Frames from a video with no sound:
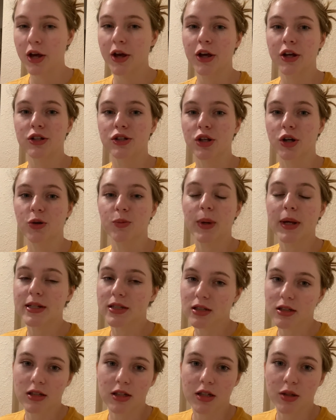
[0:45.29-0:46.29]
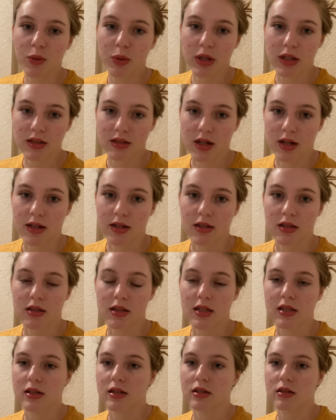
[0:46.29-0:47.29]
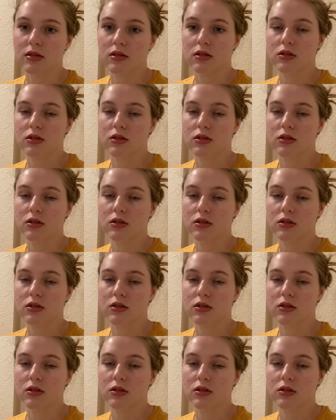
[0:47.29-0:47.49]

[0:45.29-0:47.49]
So basically what it does is it